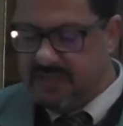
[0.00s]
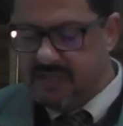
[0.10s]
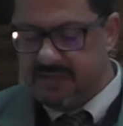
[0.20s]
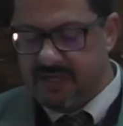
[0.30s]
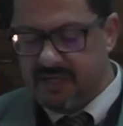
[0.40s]

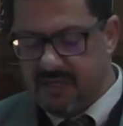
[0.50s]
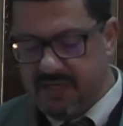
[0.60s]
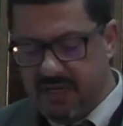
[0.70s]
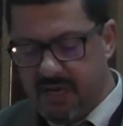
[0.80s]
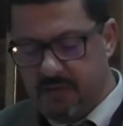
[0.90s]

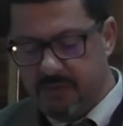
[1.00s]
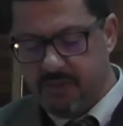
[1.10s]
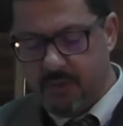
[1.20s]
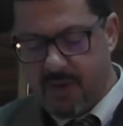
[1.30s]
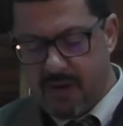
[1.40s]
Secondly, I
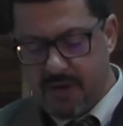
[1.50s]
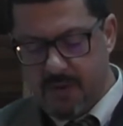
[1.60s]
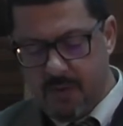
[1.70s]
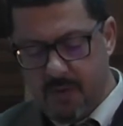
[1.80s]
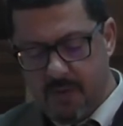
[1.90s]
wish to
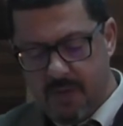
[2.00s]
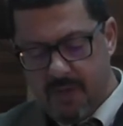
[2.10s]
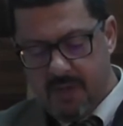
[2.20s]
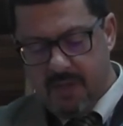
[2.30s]
argue